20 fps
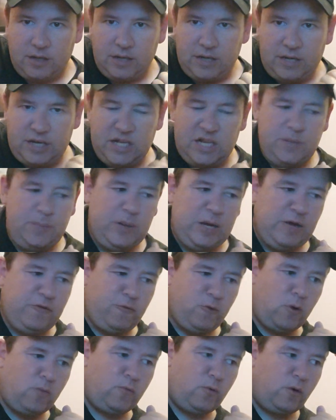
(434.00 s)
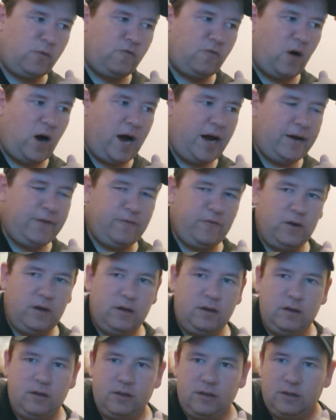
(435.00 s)
EDP445
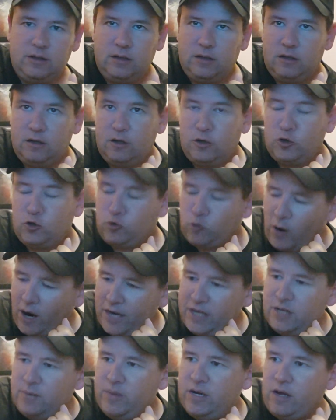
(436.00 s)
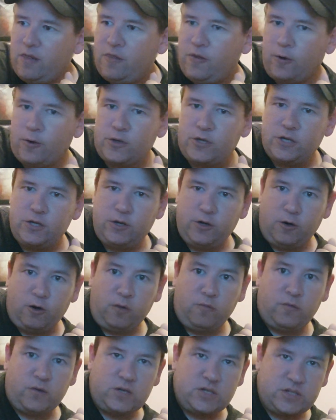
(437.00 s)
tried to meet a
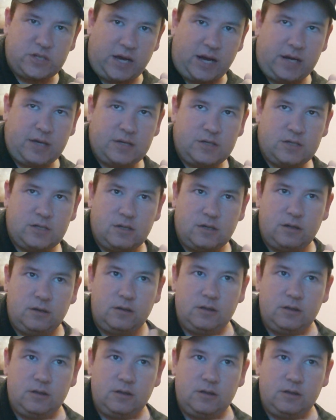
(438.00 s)
13-year-old for sex.